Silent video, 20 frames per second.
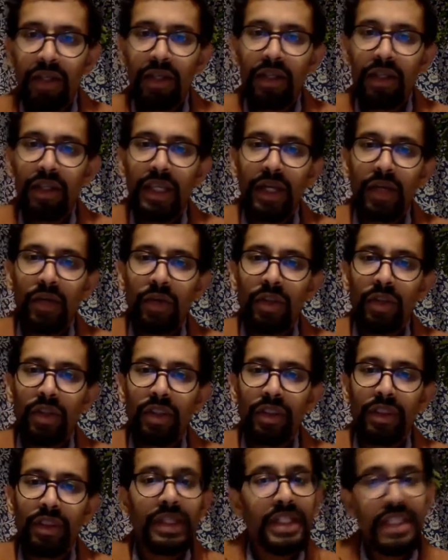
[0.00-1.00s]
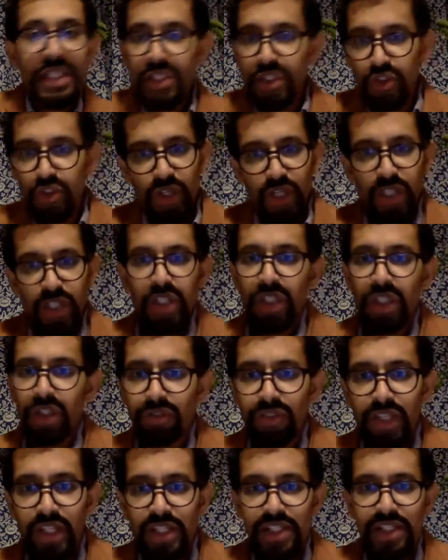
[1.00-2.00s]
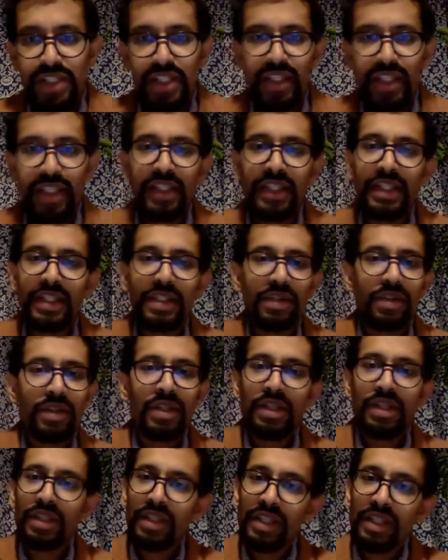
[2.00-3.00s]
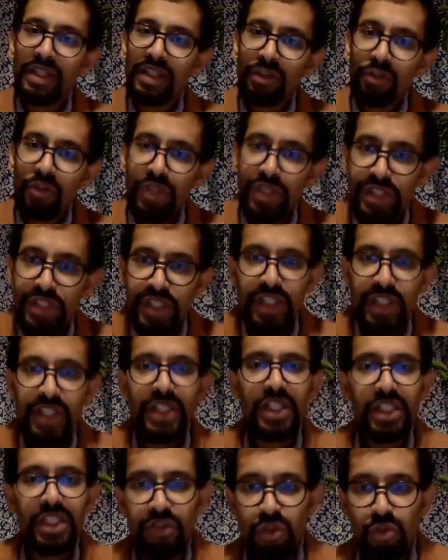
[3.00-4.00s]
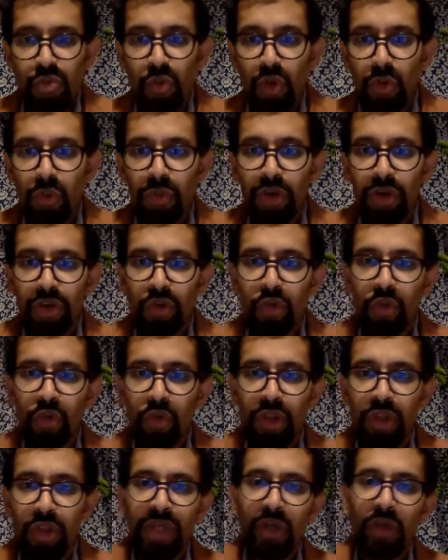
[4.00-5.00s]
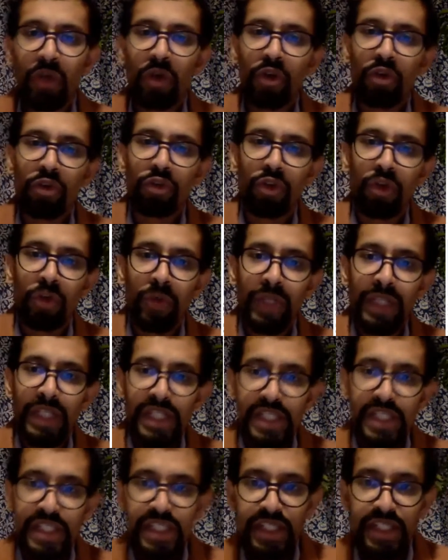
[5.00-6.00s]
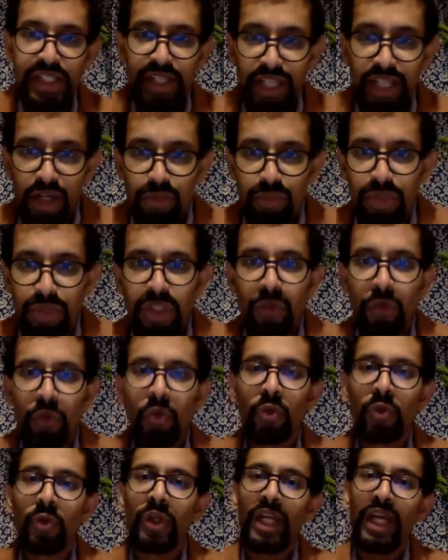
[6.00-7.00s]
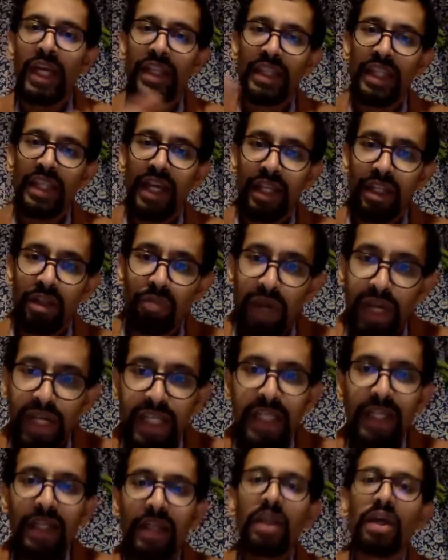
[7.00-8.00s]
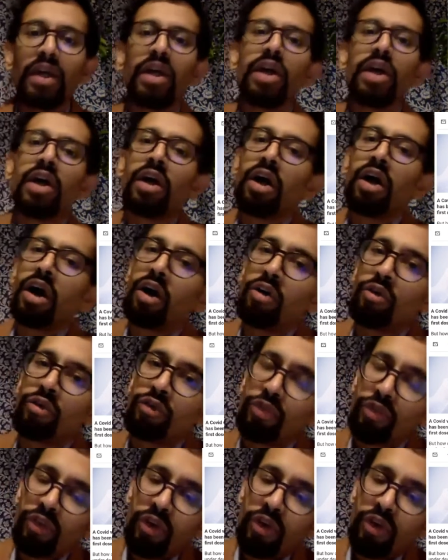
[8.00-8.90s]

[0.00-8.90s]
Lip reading: Now, the destruction of this and then the resurgence of smallpox within Bengal following East India Company rule and the undermining of